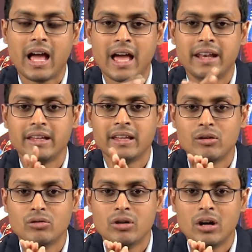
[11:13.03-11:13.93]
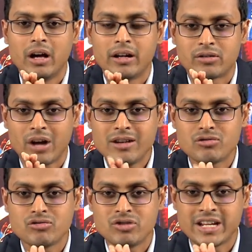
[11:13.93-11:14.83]
and you try
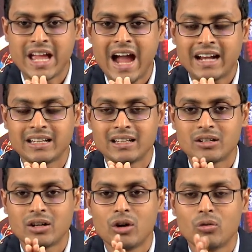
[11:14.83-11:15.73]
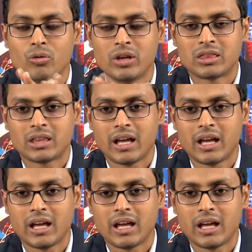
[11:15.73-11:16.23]
to react it with